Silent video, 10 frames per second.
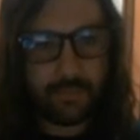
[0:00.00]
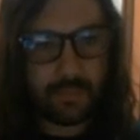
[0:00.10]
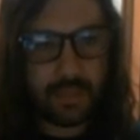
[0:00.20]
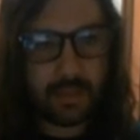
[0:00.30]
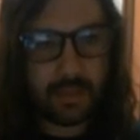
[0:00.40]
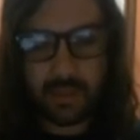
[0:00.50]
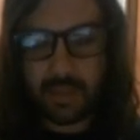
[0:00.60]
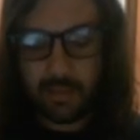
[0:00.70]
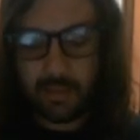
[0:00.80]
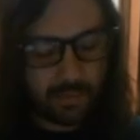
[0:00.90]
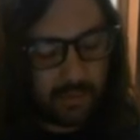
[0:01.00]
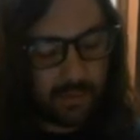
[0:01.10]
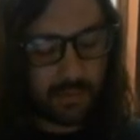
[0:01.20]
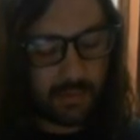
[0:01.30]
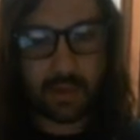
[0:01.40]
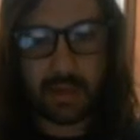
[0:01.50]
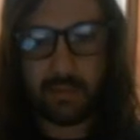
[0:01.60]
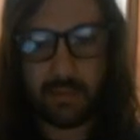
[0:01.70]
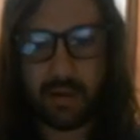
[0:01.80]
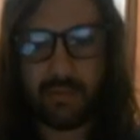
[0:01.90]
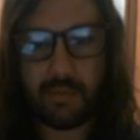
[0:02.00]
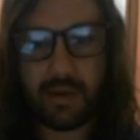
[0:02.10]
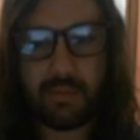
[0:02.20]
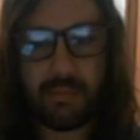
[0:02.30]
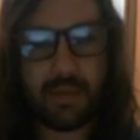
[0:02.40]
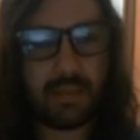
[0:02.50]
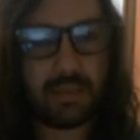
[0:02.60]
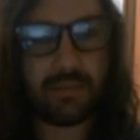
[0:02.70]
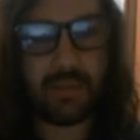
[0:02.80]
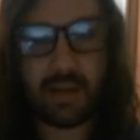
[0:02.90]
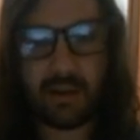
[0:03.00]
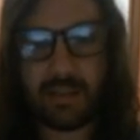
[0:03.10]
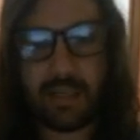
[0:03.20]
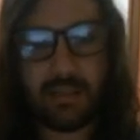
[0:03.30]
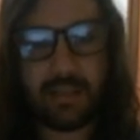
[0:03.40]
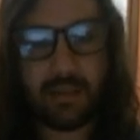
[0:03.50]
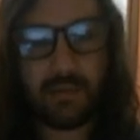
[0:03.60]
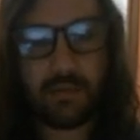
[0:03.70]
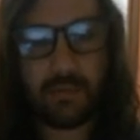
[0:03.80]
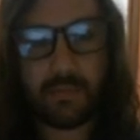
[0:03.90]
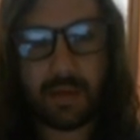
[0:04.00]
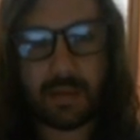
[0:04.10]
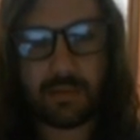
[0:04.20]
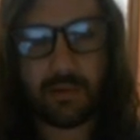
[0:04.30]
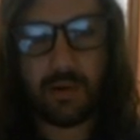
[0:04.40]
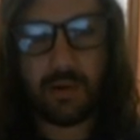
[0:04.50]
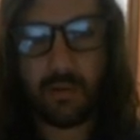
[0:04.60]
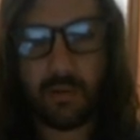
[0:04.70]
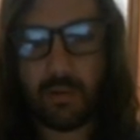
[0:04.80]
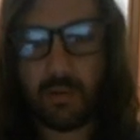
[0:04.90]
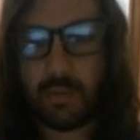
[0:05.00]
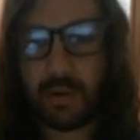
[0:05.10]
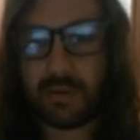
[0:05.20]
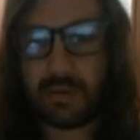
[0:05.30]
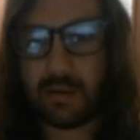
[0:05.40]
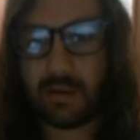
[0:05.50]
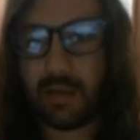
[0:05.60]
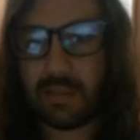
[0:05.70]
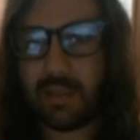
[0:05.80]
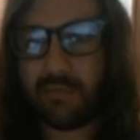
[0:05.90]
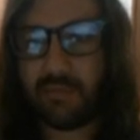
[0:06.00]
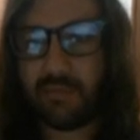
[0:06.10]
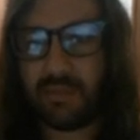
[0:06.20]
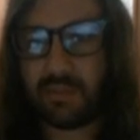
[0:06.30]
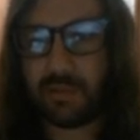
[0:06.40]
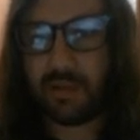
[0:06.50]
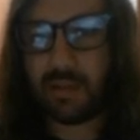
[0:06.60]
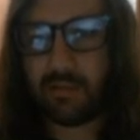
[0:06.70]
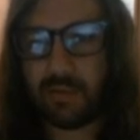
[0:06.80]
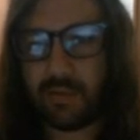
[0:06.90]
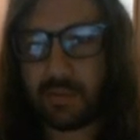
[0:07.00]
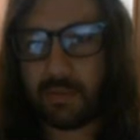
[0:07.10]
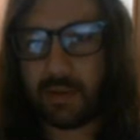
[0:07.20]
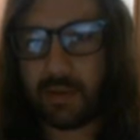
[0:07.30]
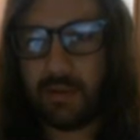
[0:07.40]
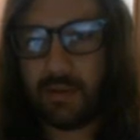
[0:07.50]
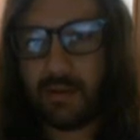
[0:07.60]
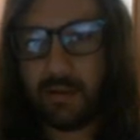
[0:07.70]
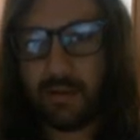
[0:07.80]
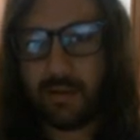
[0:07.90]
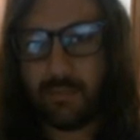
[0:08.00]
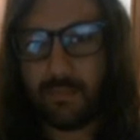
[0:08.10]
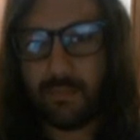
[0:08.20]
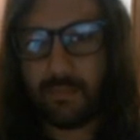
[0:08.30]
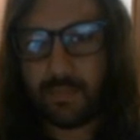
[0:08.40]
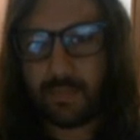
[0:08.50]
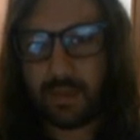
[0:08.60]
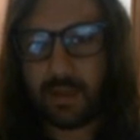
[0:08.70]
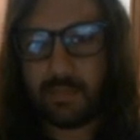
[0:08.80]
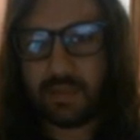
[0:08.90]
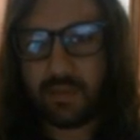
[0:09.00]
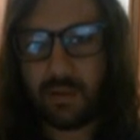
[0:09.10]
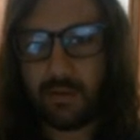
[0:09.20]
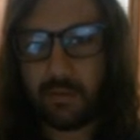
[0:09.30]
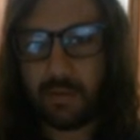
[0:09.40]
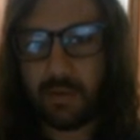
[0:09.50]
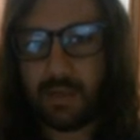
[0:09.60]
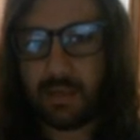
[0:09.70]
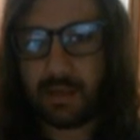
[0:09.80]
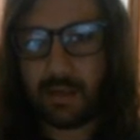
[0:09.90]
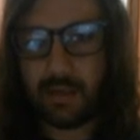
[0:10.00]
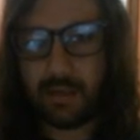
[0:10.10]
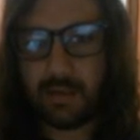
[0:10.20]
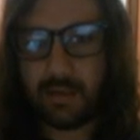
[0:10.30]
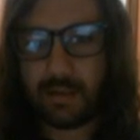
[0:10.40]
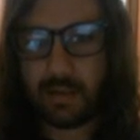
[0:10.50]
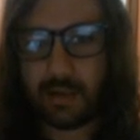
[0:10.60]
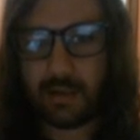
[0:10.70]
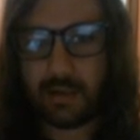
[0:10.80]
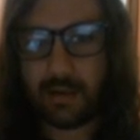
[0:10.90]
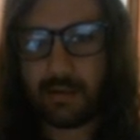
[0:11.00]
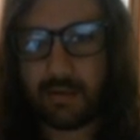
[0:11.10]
This will help you get away from enemies if they are chasing you. As you know, where is a safe place to hide. For example, here. Enemy is following me, and I hide there.